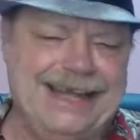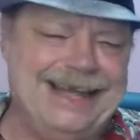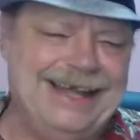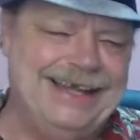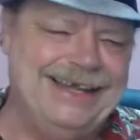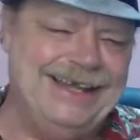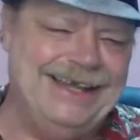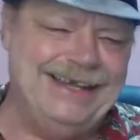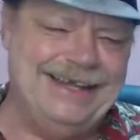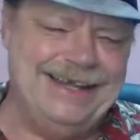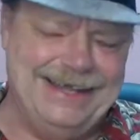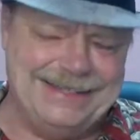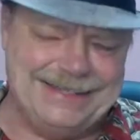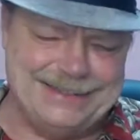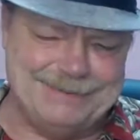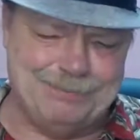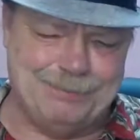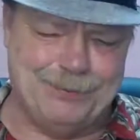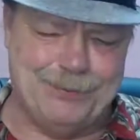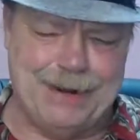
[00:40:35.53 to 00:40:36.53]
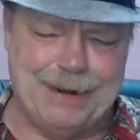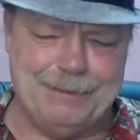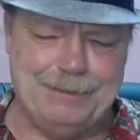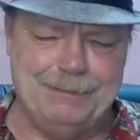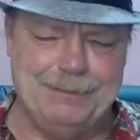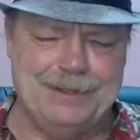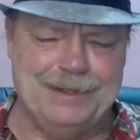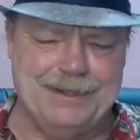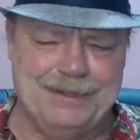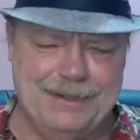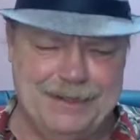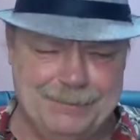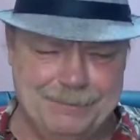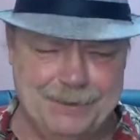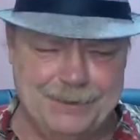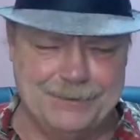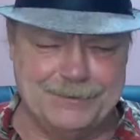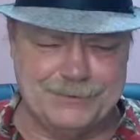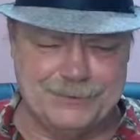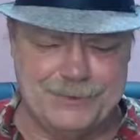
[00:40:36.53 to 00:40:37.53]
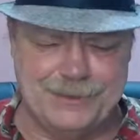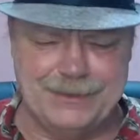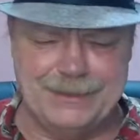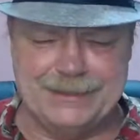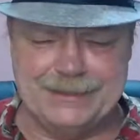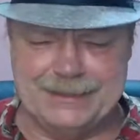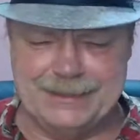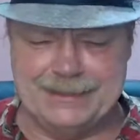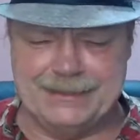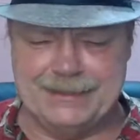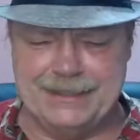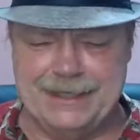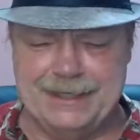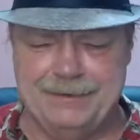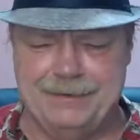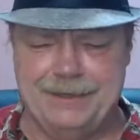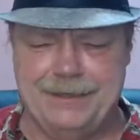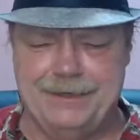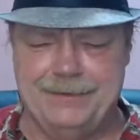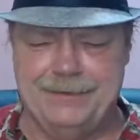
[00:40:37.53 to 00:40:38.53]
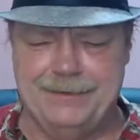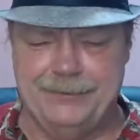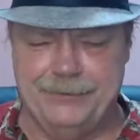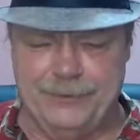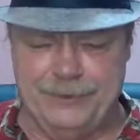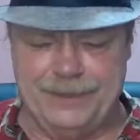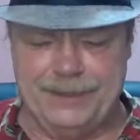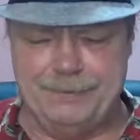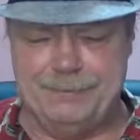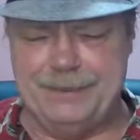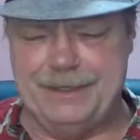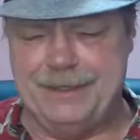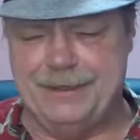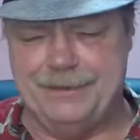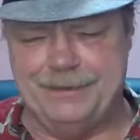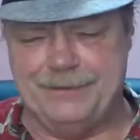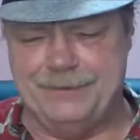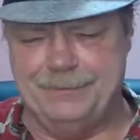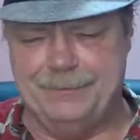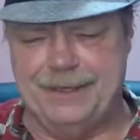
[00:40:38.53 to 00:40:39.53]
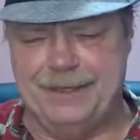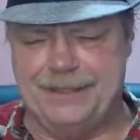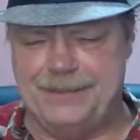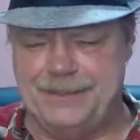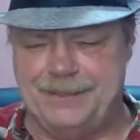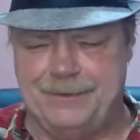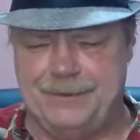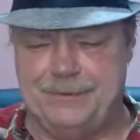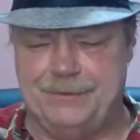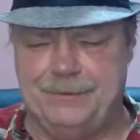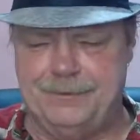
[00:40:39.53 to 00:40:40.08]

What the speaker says: it's probably the most realistic scenario that we're going to be here until May, June.